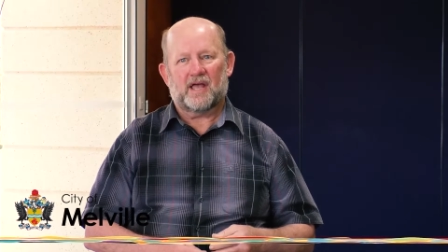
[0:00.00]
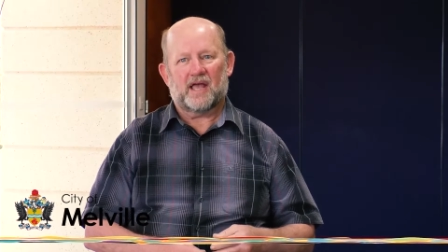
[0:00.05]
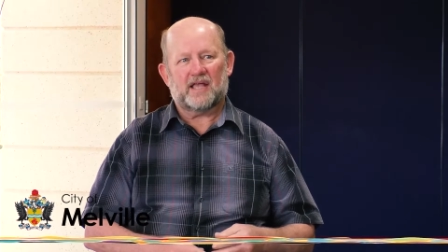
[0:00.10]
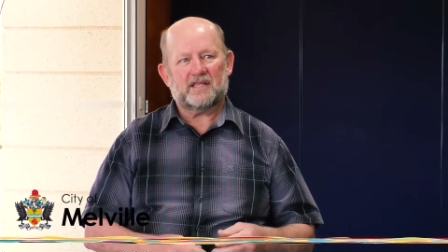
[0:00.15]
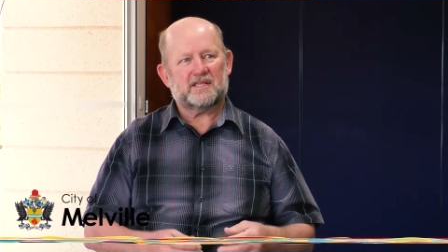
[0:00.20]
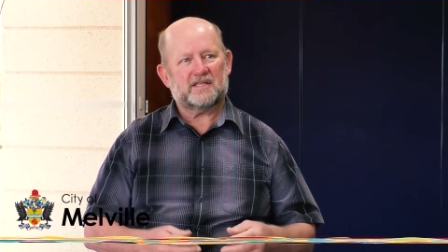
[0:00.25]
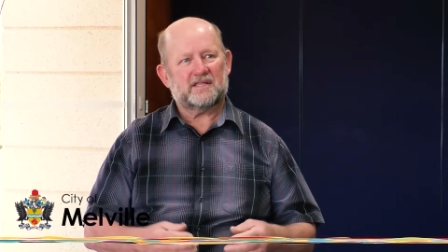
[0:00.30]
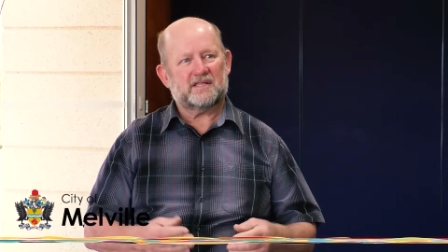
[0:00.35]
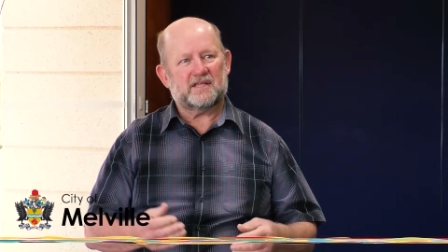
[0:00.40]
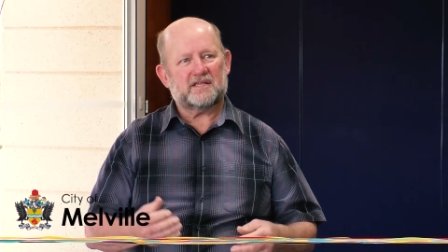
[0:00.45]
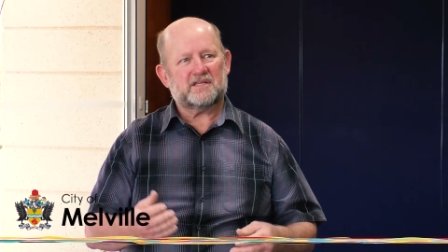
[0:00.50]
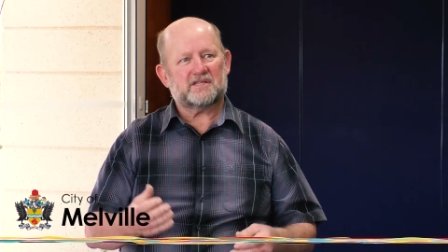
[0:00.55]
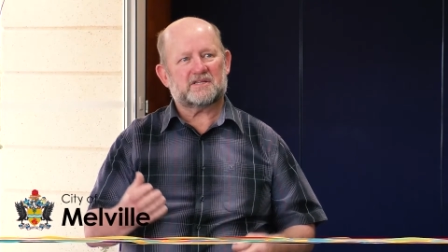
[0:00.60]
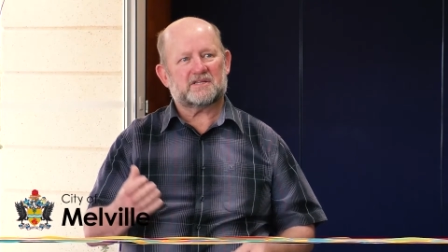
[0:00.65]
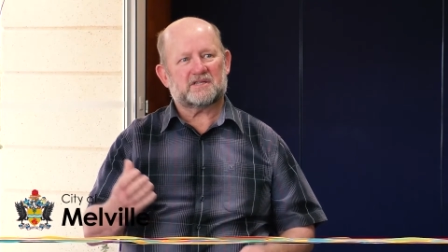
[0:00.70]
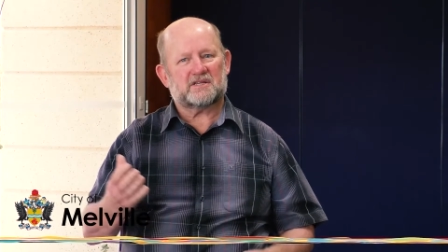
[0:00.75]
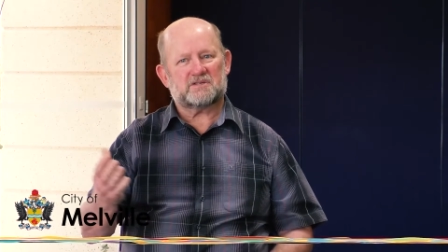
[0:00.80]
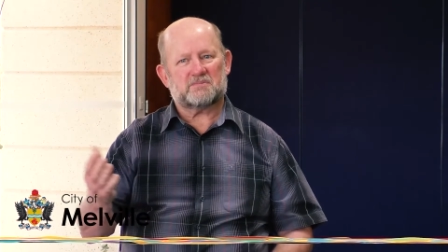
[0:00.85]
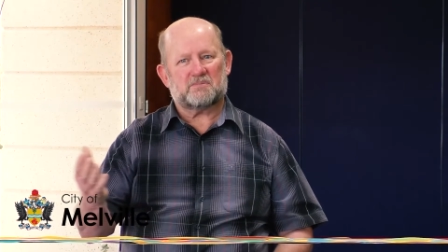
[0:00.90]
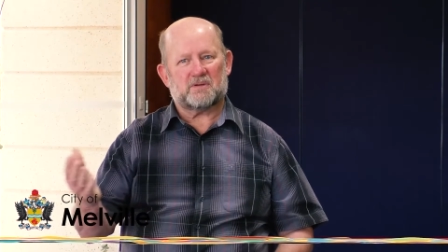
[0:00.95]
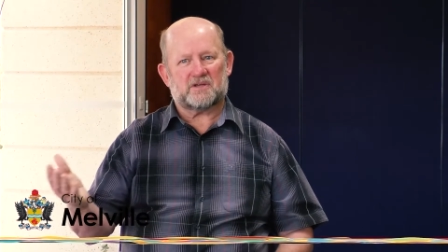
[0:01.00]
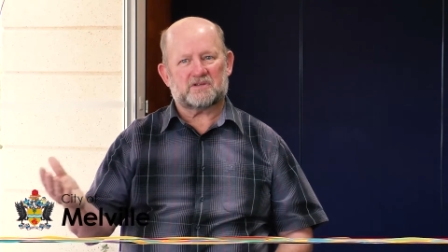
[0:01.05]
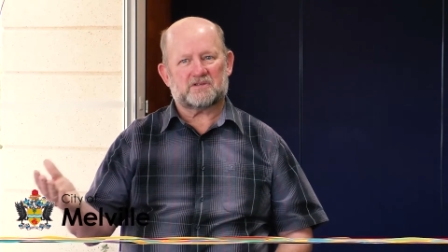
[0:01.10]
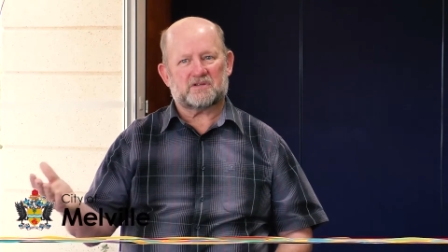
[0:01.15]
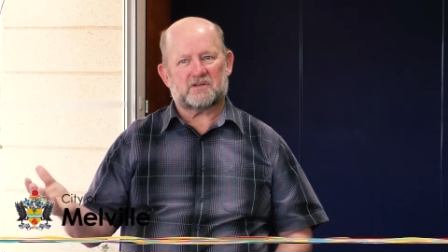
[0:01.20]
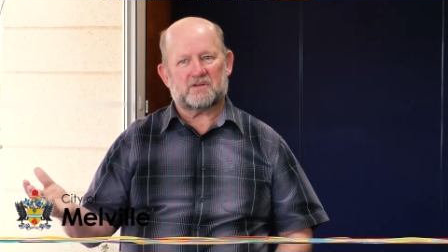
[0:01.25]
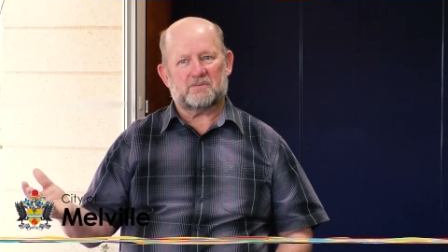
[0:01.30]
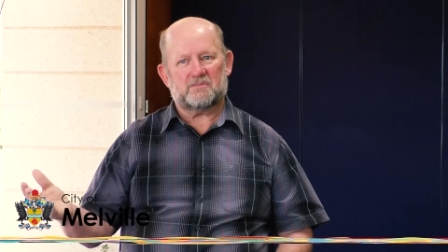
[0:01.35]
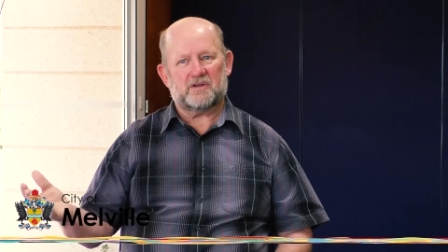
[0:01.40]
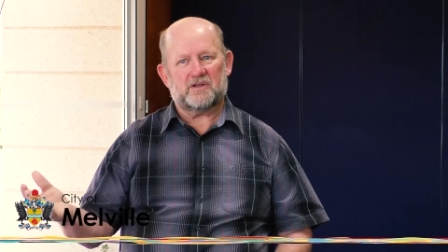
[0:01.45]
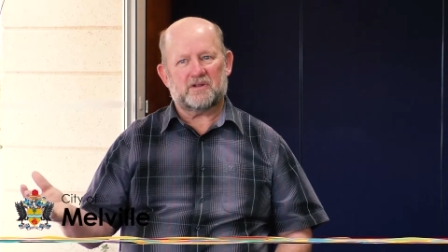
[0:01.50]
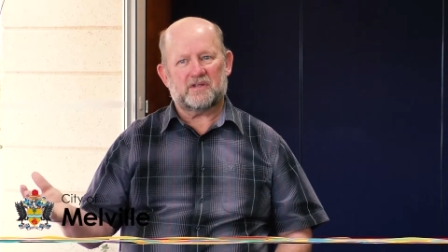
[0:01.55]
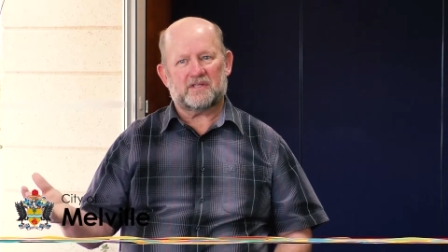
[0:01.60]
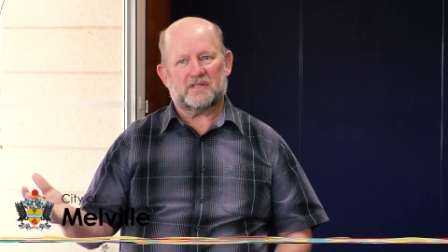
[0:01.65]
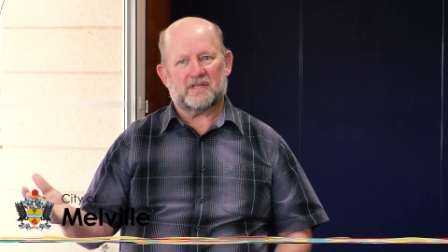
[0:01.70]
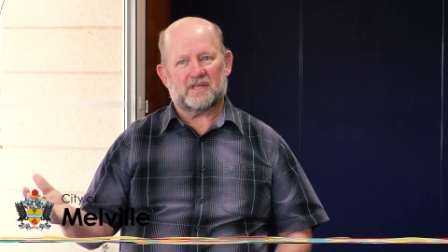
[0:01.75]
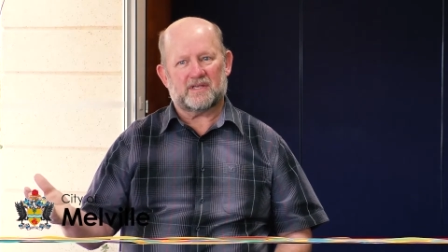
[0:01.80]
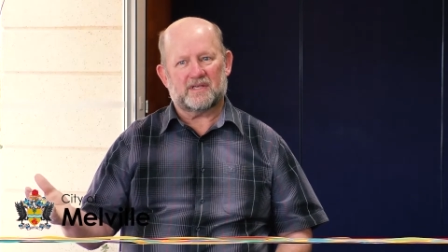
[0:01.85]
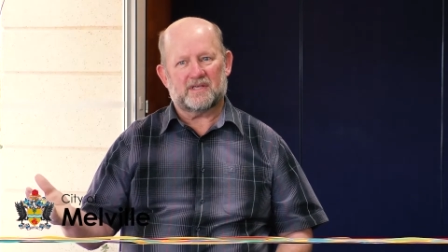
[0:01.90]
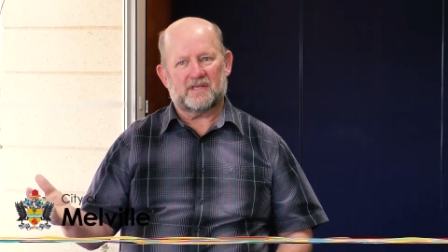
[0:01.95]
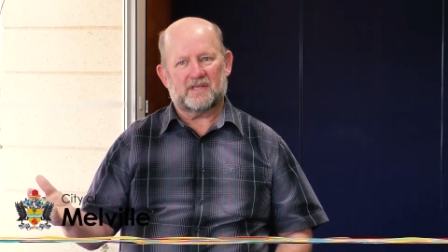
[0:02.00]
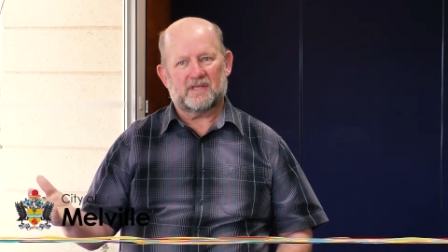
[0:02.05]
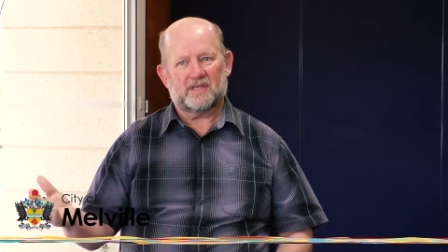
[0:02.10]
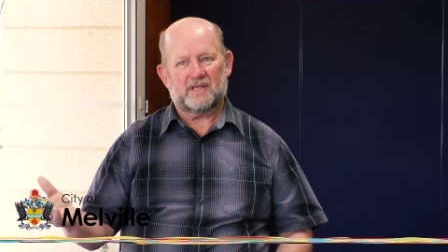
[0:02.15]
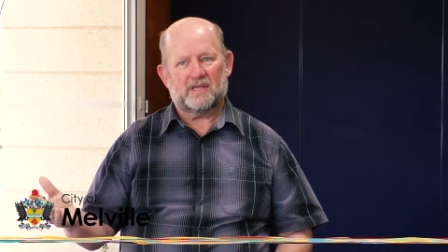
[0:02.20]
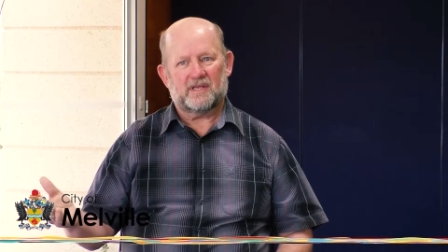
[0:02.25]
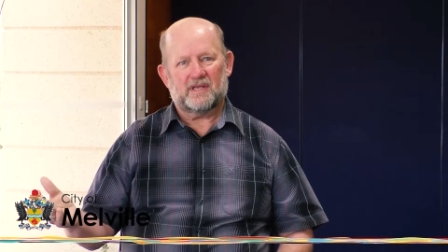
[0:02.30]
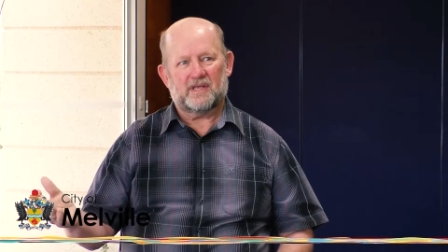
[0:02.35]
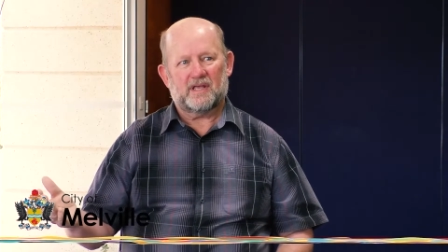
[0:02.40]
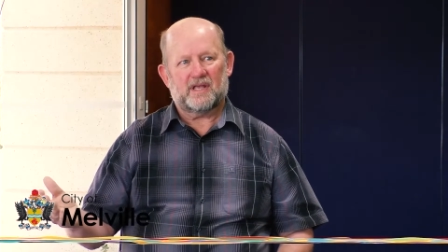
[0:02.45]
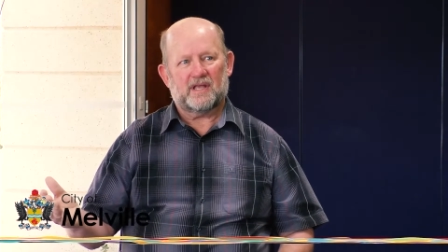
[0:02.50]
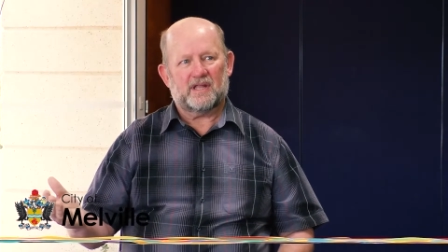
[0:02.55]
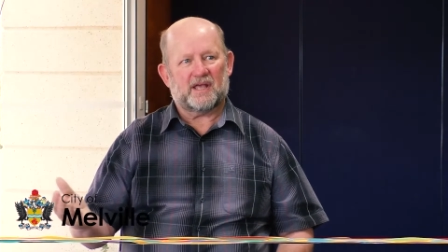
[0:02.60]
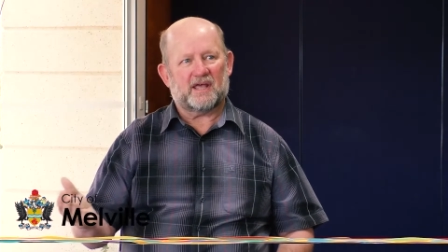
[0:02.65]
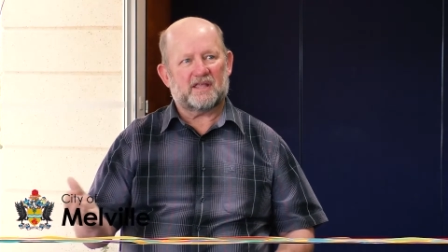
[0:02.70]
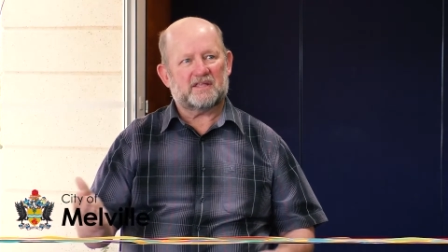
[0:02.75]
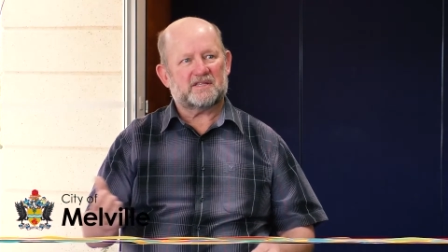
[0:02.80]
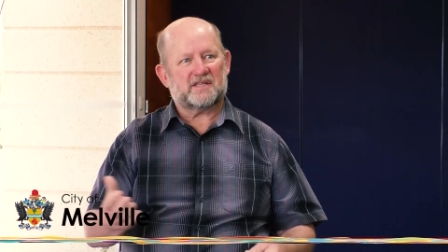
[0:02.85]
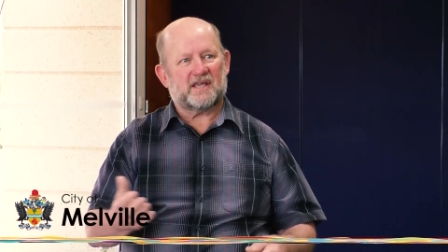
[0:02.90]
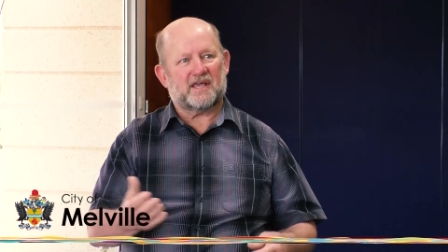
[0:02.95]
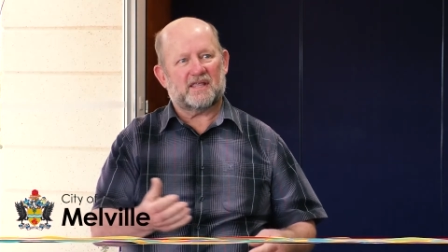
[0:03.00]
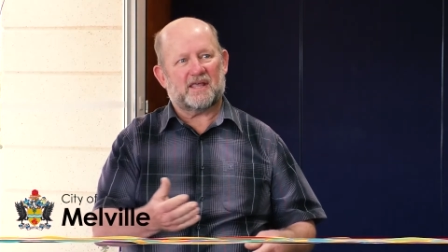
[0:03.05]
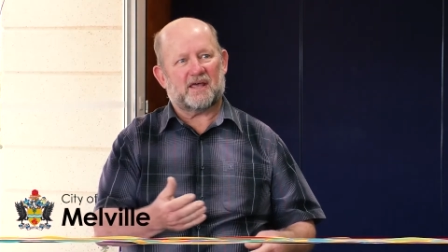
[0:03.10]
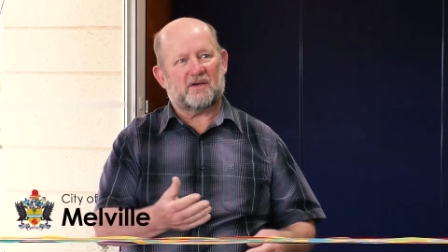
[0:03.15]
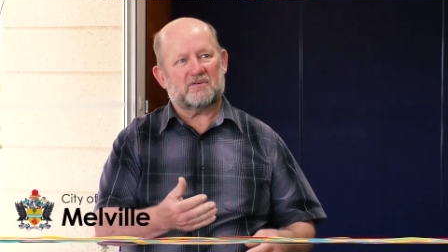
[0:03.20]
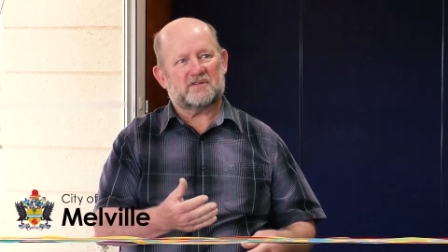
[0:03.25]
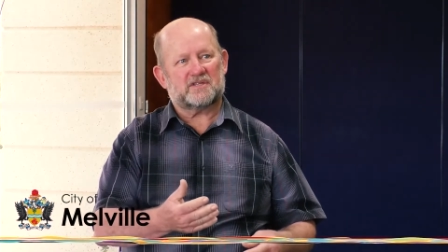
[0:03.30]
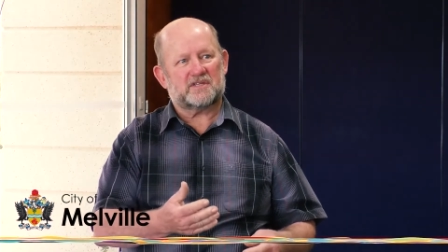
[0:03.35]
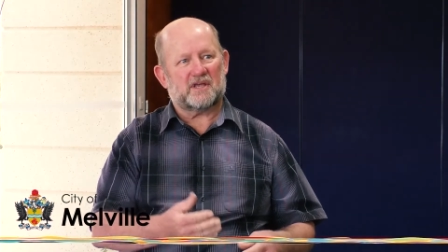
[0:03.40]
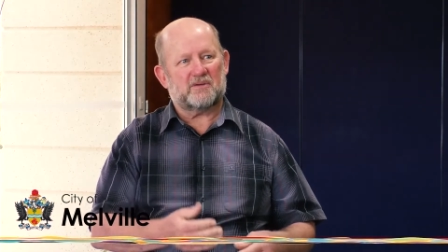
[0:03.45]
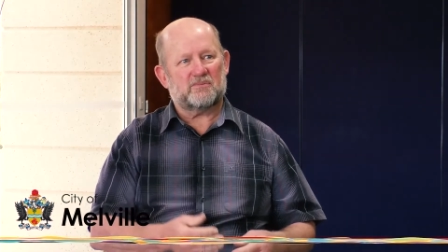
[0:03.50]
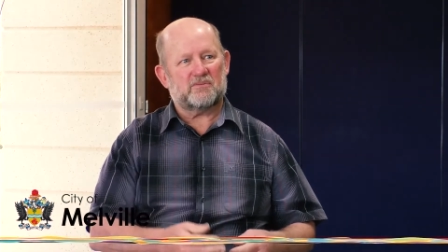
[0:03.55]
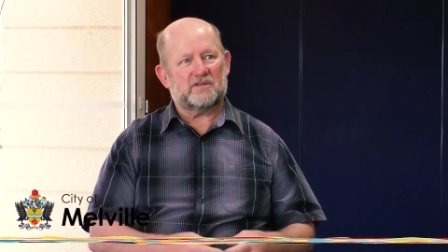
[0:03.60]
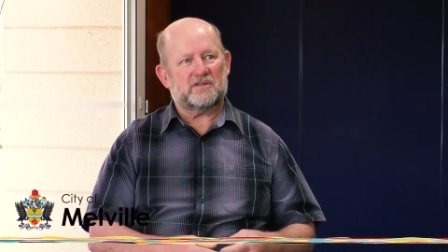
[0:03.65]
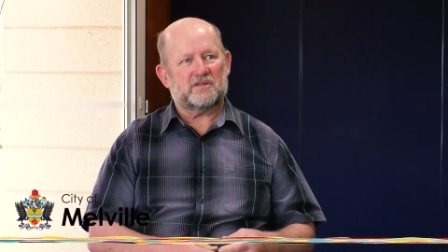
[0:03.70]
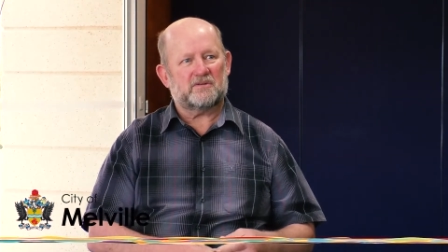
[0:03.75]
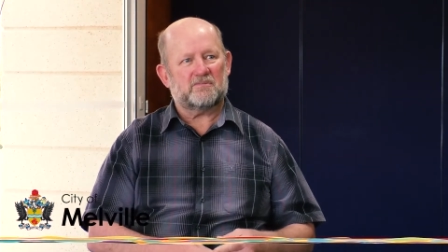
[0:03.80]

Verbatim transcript: I said, this is a special community. And I'd say that the same with